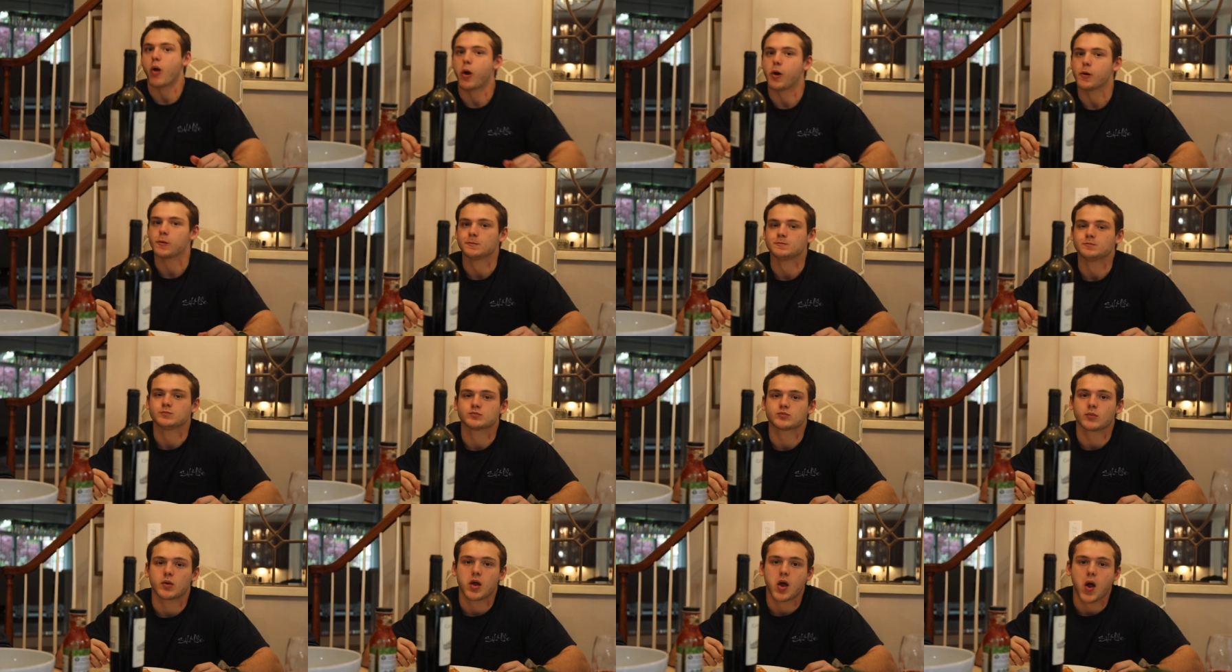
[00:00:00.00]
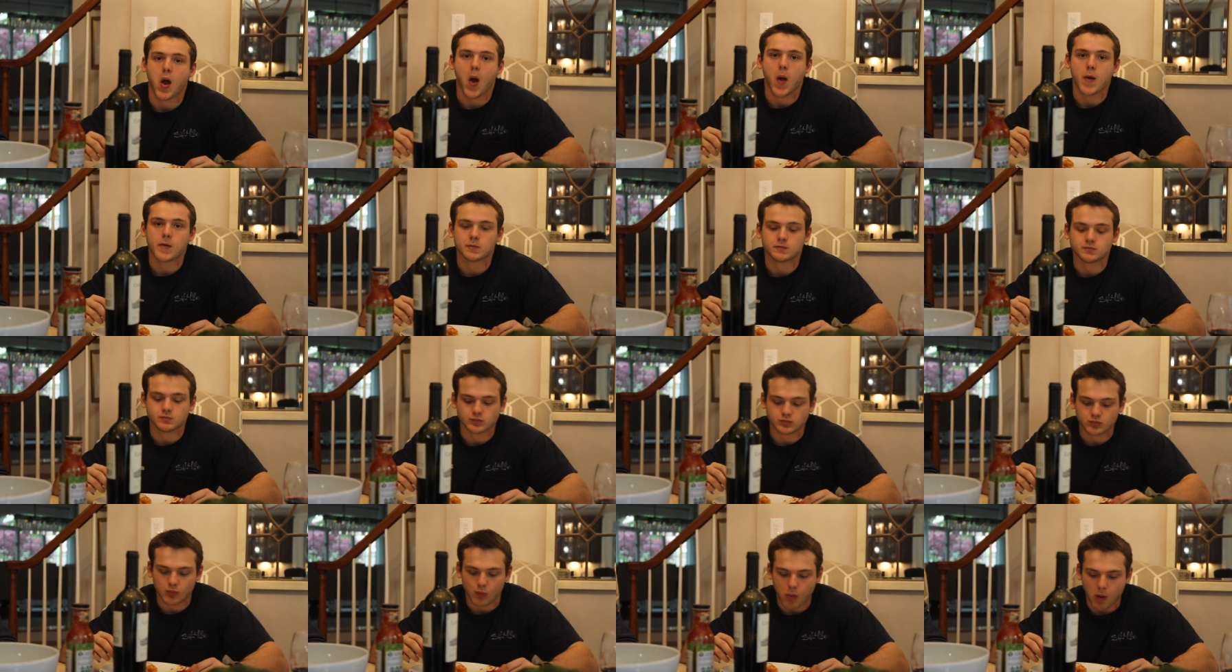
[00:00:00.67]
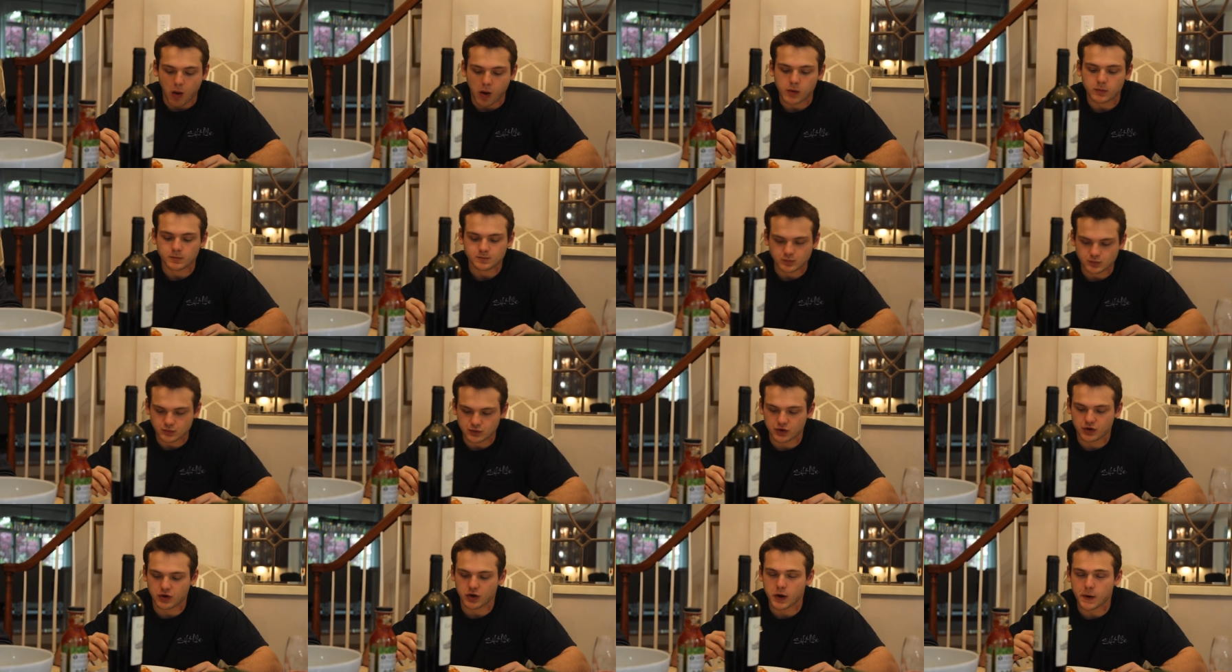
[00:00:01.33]
Shane, what do you think of the meatloaf? Tonight,
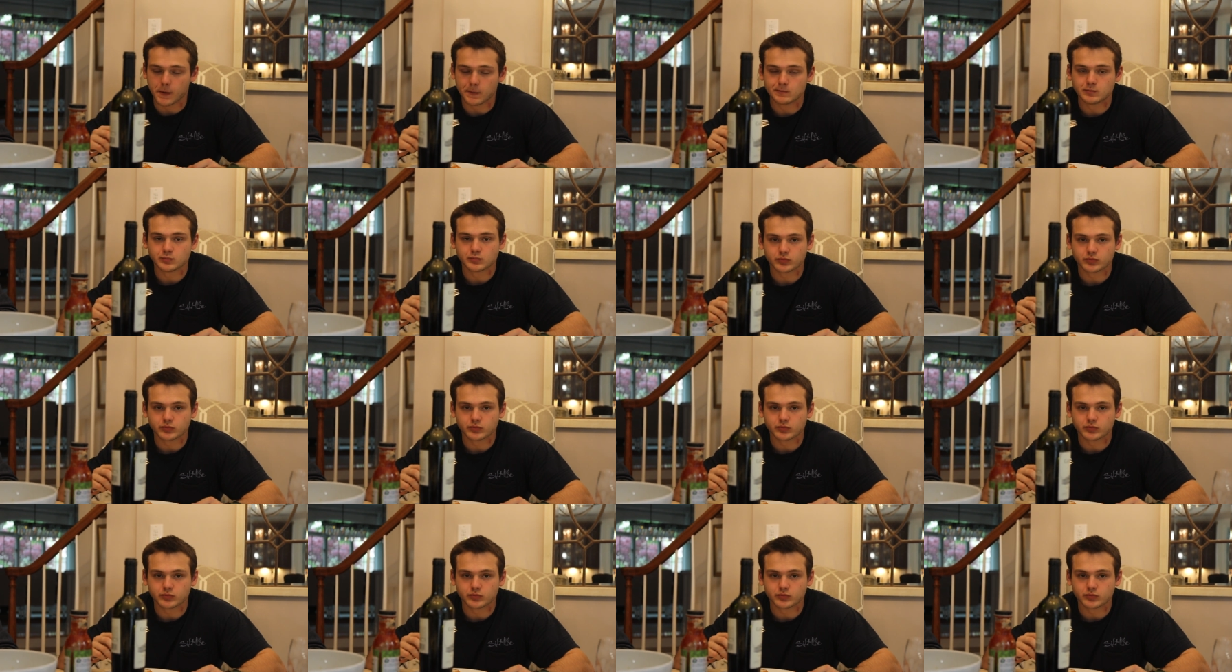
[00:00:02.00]
they go one